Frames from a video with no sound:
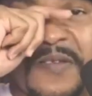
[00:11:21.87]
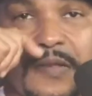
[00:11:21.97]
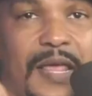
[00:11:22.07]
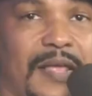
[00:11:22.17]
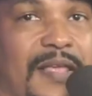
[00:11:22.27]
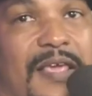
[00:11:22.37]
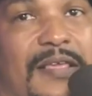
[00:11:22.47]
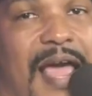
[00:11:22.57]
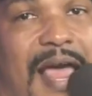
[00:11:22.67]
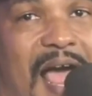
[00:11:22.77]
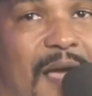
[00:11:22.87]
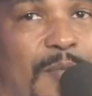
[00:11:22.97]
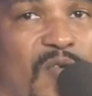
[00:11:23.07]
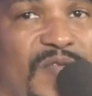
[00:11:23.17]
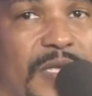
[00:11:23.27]
Like they got
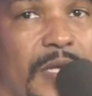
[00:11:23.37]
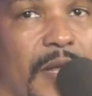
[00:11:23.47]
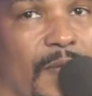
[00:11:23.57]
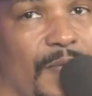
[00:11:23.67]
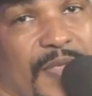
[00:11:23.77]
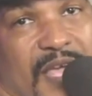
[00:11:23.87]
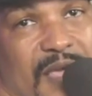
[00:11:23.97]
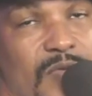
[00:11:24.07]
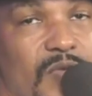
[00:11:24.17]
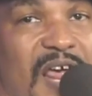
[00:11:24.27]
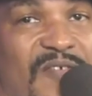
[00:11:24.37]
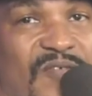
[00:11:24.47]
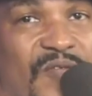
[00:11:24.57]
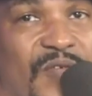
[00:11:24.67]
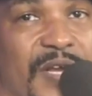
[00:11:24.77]
iMovie, they giving you that
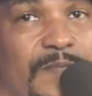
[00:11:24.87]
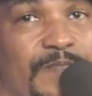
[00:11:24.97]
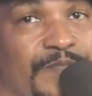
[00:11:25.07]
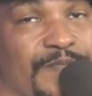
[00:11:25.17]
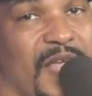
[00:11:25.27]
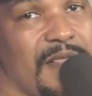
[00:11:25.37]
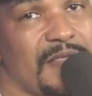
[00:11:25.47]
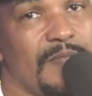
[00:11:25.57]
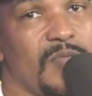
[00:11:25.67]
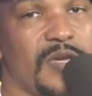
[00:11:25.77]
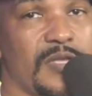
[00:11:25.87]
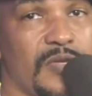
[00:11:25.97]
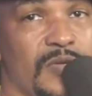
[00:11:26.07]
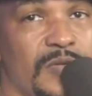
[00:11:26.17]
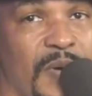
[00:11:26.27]
for free. That's something you could
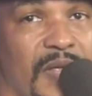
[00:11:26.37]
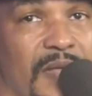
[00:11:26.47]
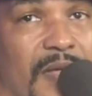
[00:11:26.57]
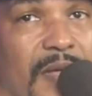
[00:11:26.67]
use, but